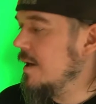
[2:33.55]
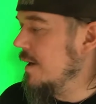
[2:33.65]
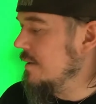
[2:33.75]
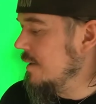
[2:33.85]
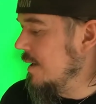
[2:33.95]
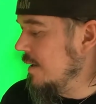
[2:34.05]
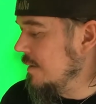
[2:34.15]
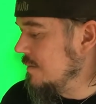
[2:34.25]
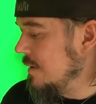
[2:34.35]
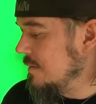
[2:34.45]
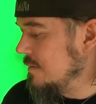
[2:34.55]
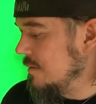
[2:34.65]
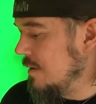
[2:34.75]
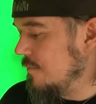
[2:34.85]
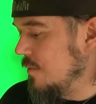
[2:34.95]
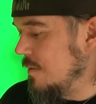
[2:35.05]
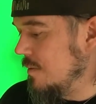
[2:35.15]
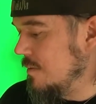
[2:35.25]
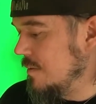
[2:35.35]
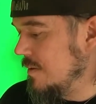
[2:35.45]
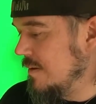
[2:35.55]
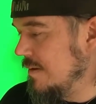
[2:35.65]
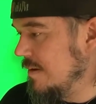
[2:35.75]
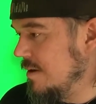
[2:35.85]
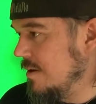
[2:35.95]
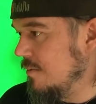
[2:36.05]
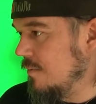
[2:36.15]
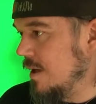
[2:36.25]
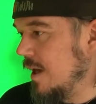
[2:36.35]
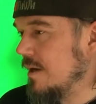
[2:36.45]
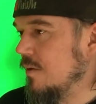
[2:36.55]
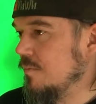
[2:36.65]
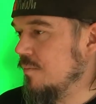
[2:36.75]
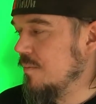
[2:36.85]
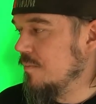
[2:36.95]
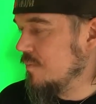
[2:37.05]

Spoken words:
And then therefore, well, I could